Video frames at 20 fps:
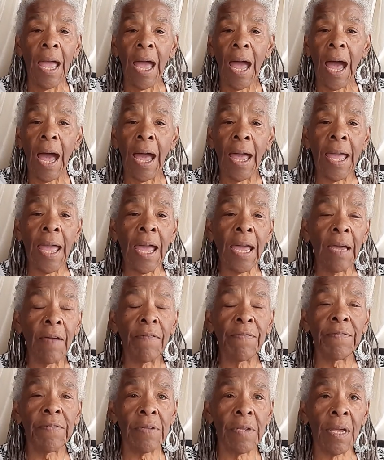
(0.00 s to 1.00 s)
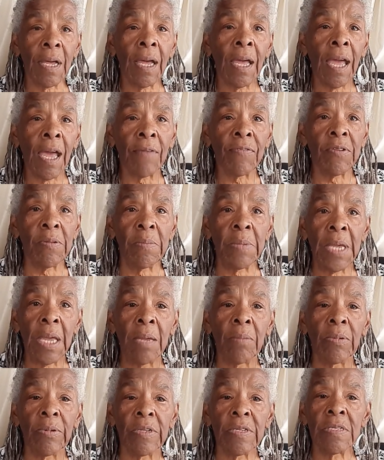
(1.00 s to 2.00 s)
I have to be
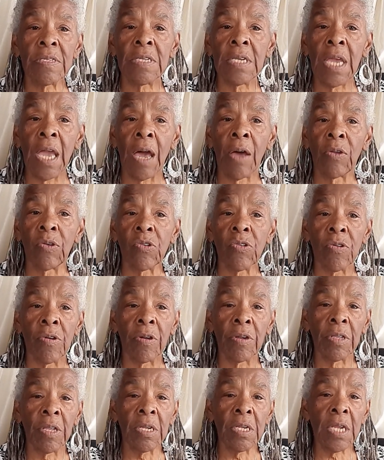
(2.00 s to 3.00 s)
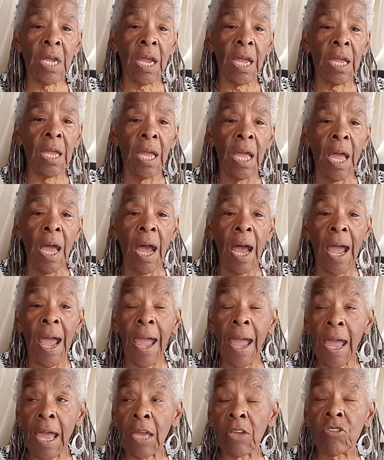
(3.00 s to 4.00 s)
able to see out during the day. I
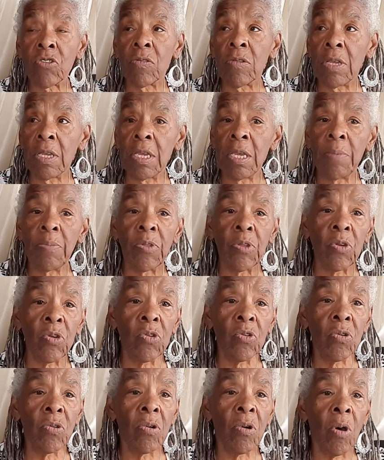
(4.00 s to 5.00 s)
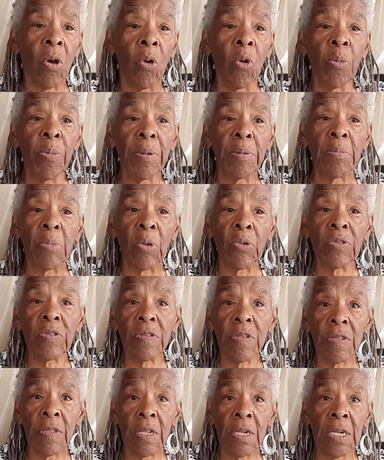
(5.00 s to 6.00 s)
actually keep the door open most
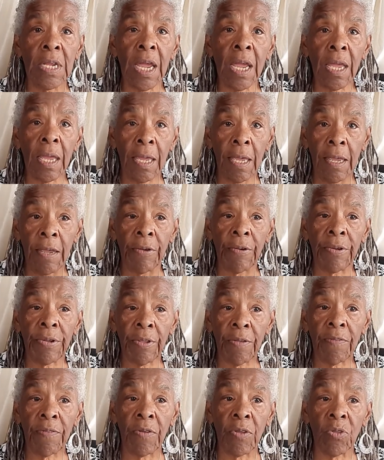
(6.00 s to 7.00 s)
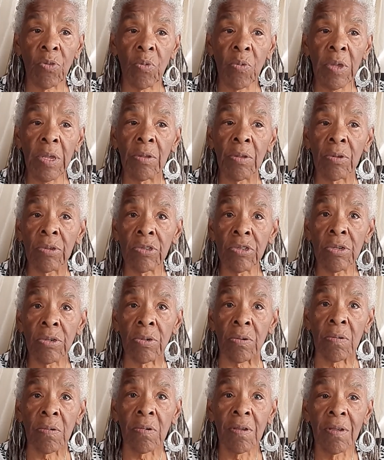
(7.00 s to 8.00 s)
of the day here in the fifth wheel
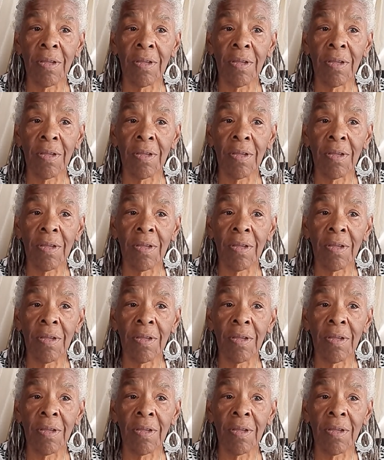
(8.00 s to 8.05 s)
too.